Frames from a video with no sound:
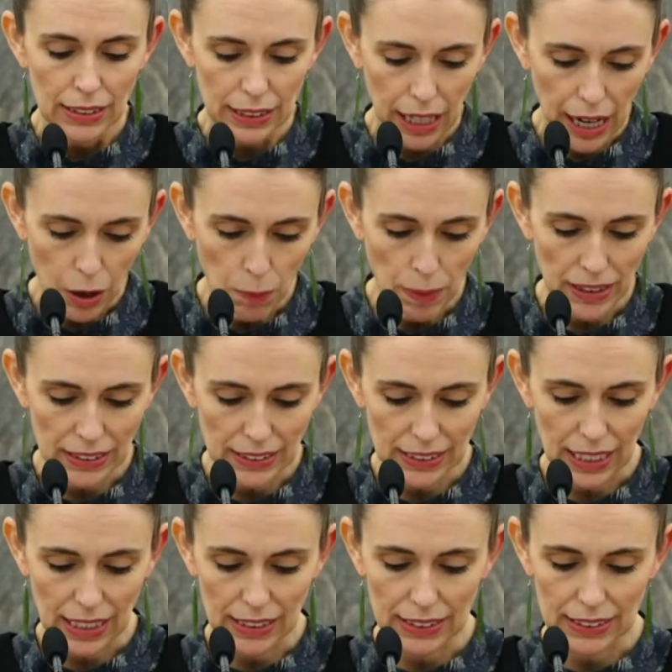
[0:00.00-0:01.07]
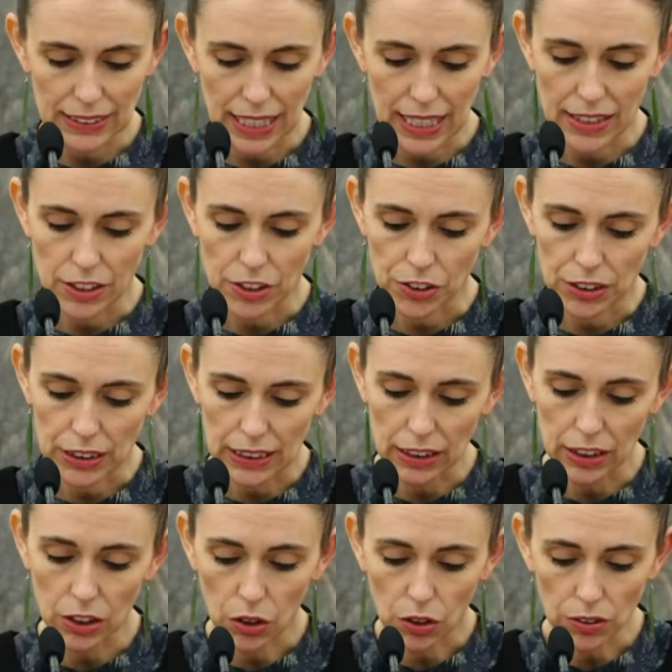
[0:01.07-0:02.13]
to help us to understand the New
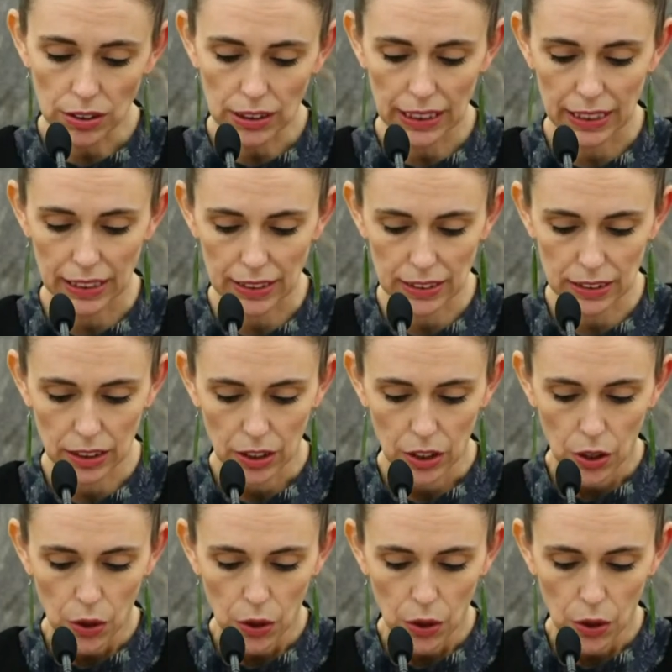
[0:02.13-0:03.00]
Zealand context